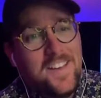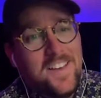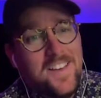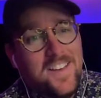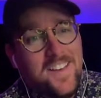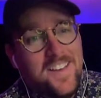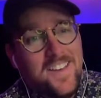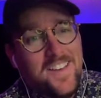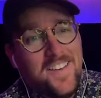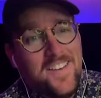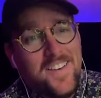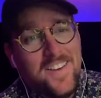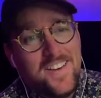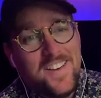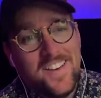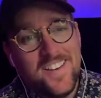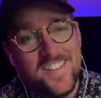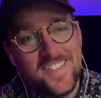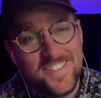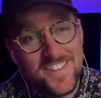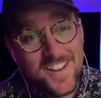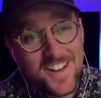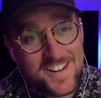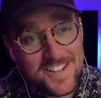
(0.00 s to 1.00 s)

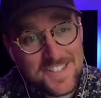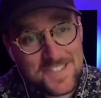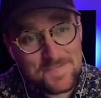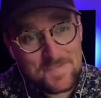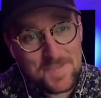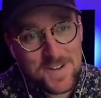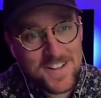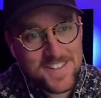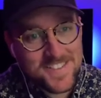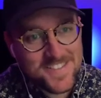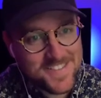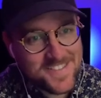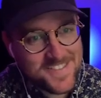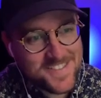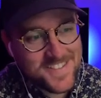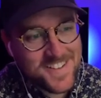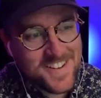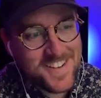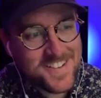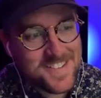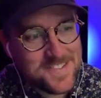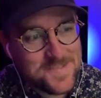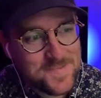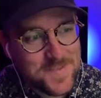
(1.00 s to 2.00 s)

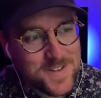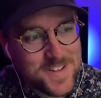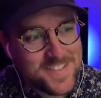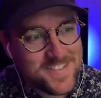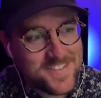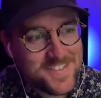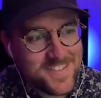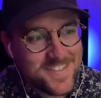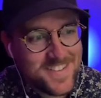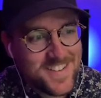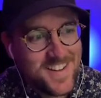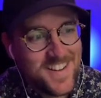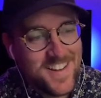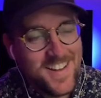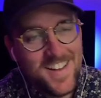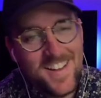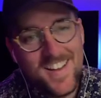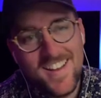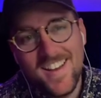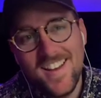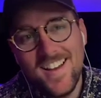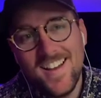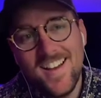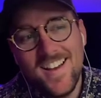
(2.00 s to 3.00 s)

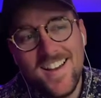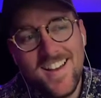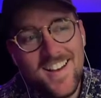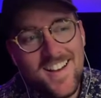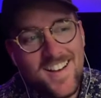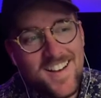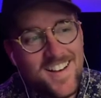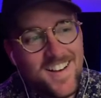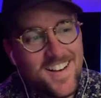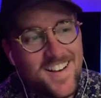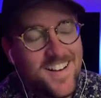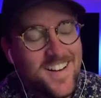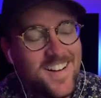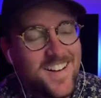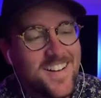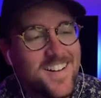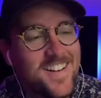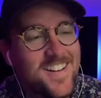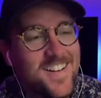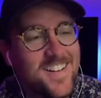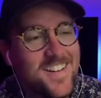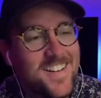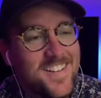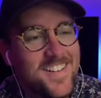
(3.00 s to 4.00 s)

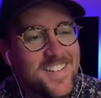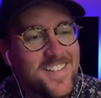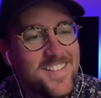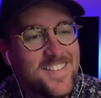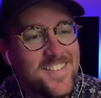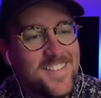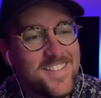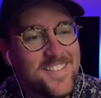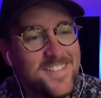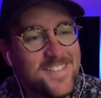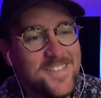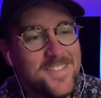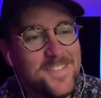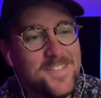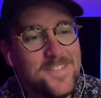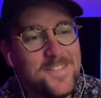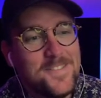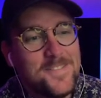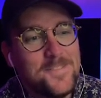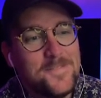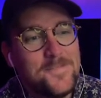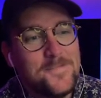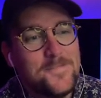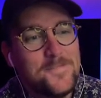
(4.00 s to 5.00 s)

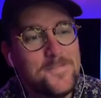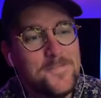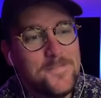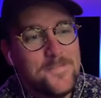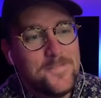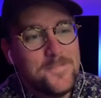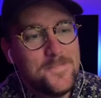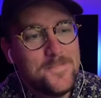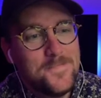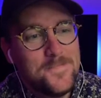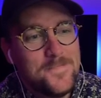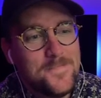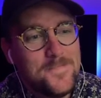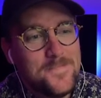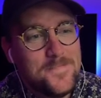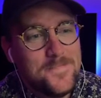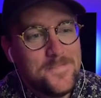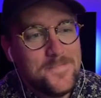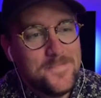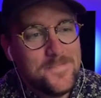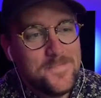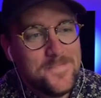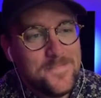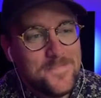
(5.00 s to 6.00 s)

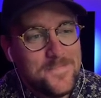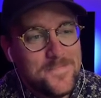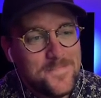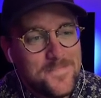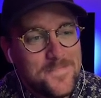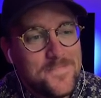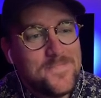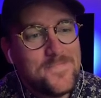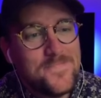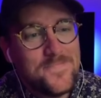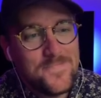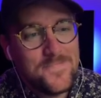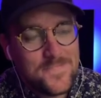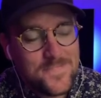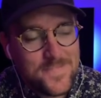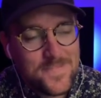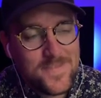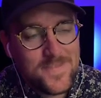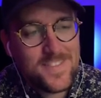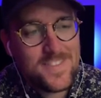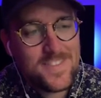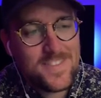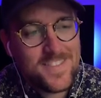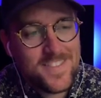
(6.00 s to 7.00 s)

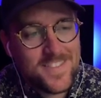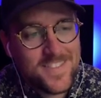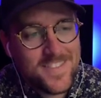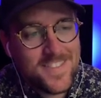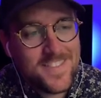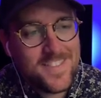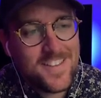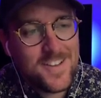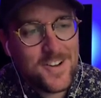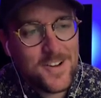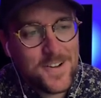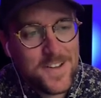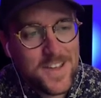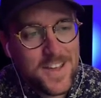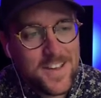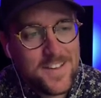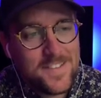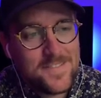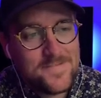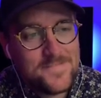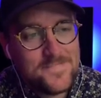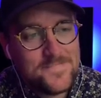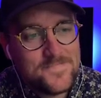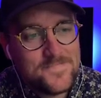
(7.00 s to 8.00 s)
No words are spoken by the person on screen.